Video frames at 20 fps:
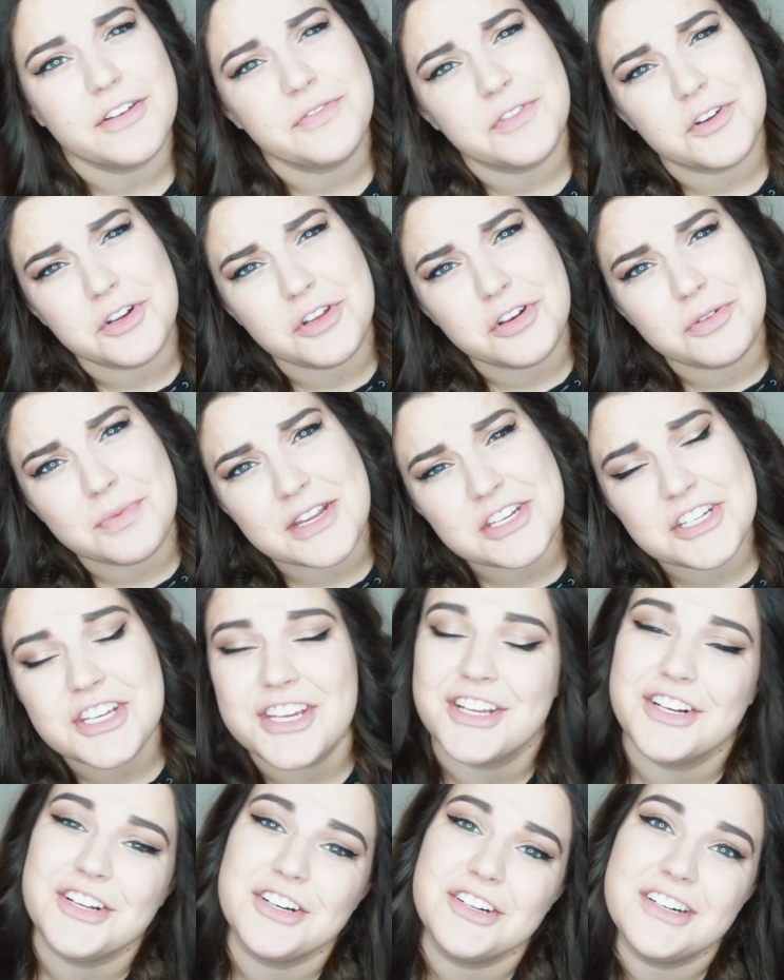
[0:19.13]
If you're new to my
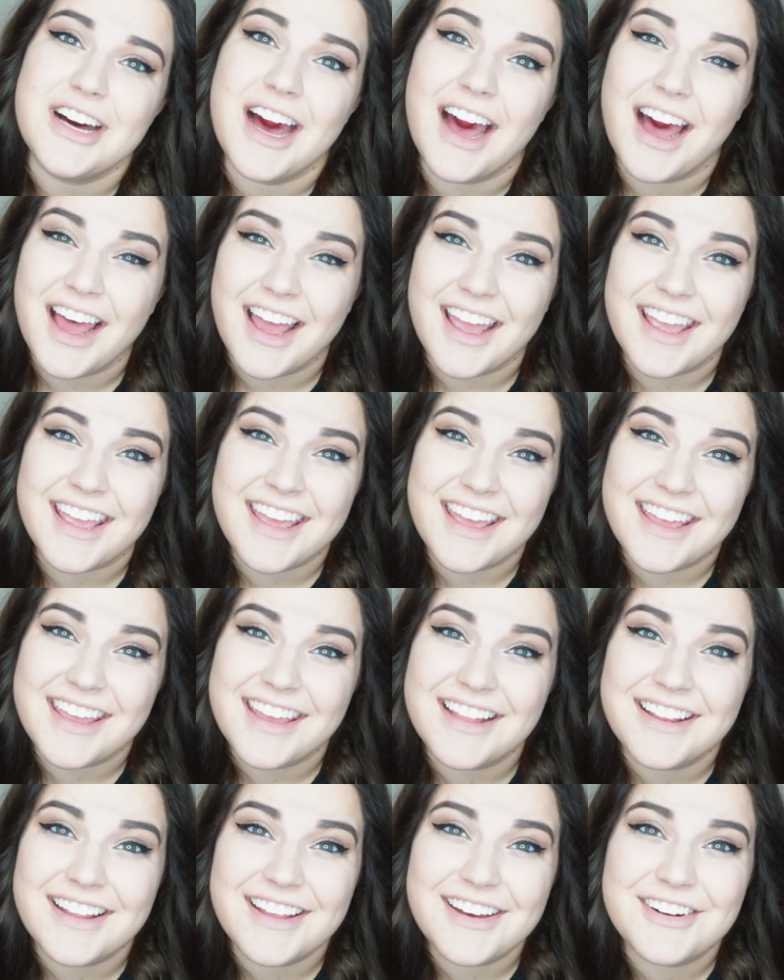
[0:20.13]
channel, hi,
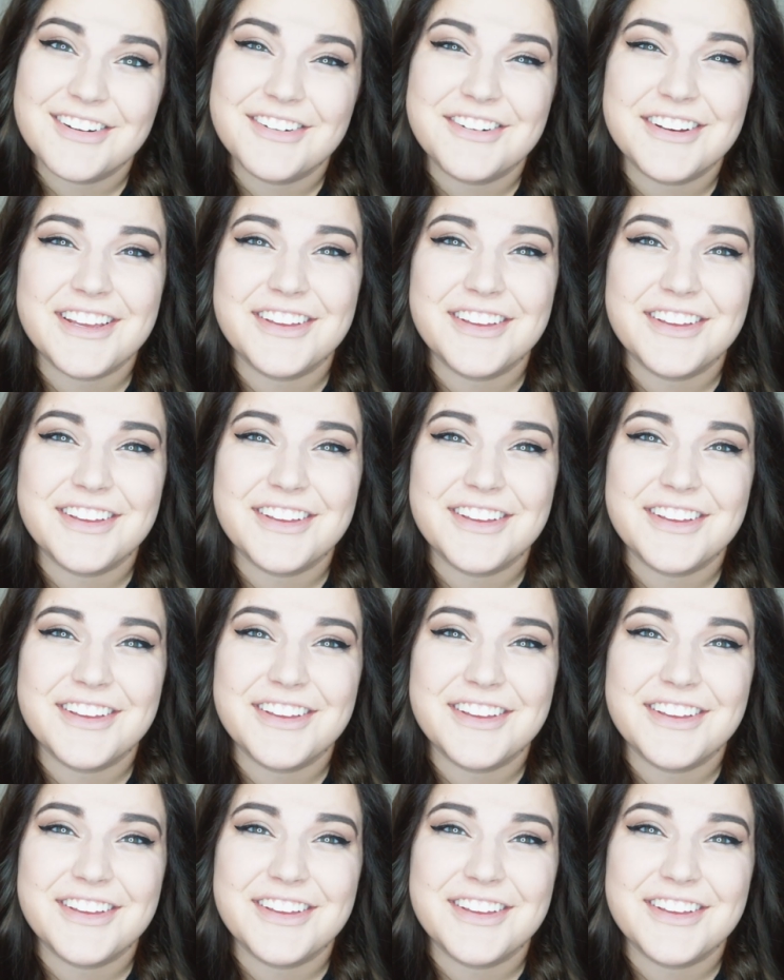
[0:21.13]
hey, hello.